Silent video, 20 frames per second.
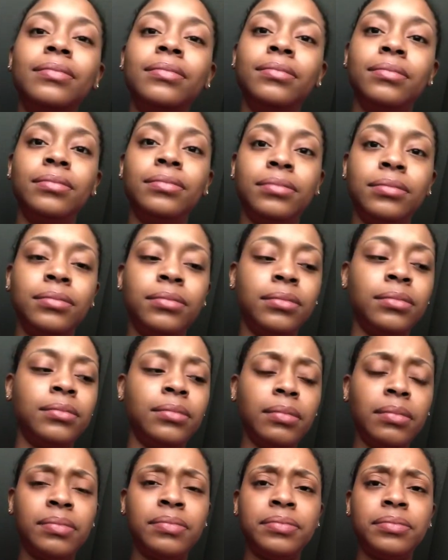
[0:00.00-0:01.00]

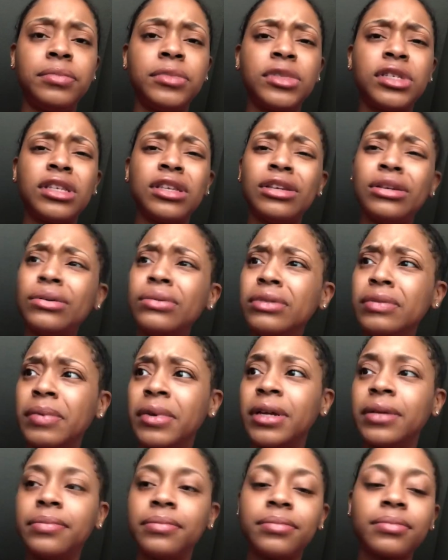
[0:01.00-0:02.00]
Excuse
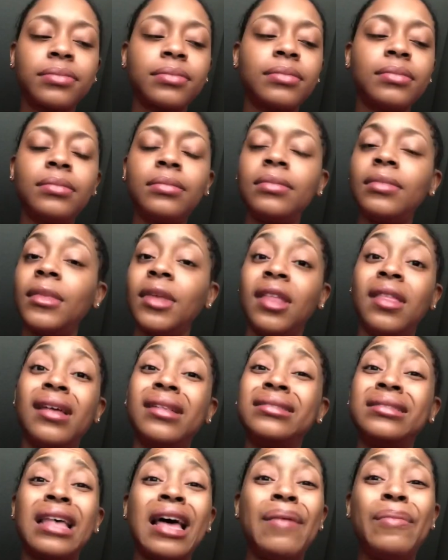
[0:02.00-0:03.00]
me.
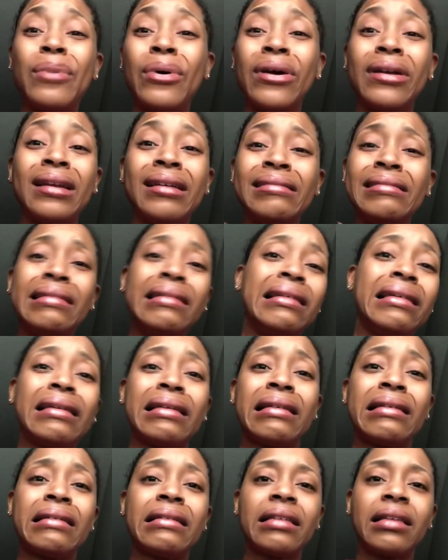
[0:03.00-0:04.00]
That's that morning.
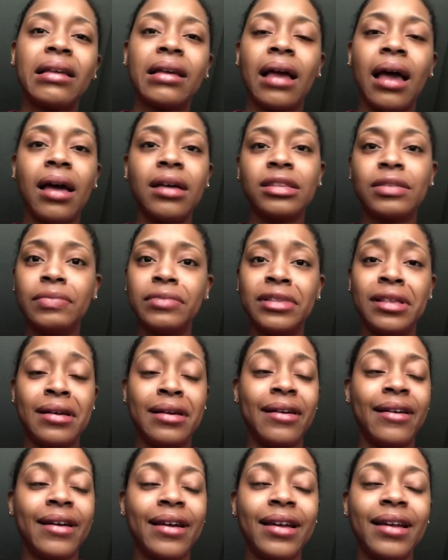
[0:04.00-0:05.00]
Guys, I'm
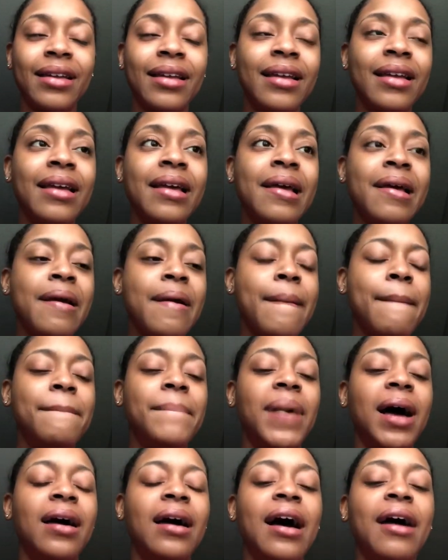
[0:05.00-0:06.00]
sorry.
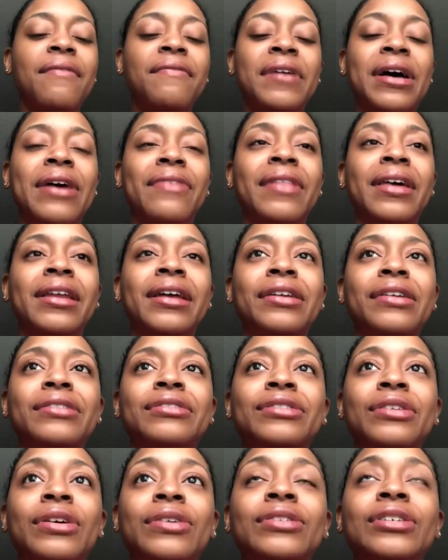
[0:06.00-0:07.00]
But I found that under
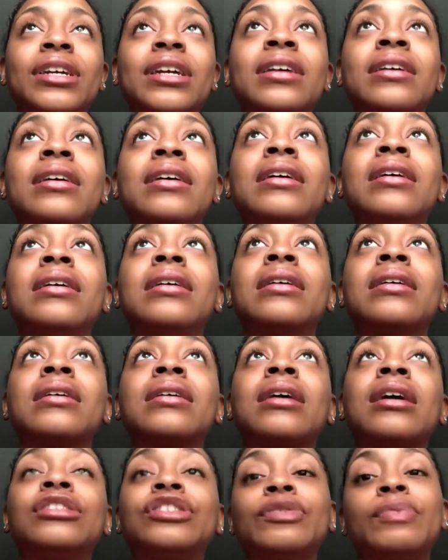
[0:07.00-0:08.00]
searching
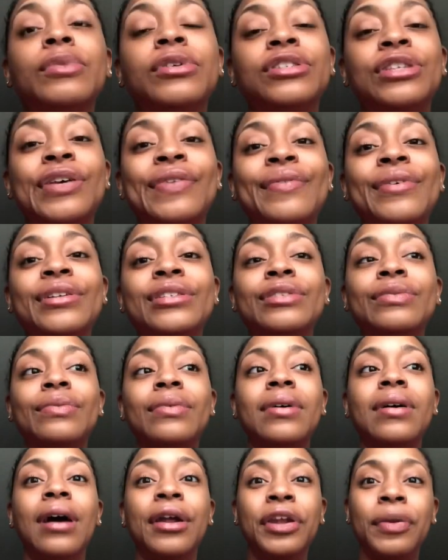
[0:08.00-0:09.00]
customer service
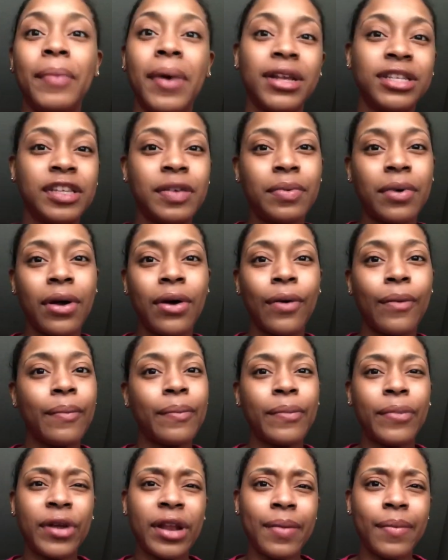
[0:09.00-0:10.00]
under my zip code,
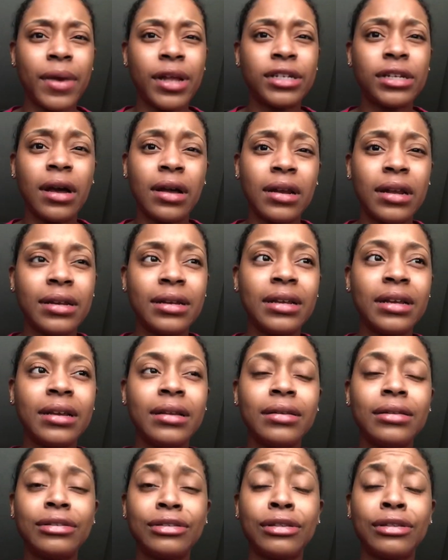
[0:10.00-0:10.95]
pretty much on Indeed.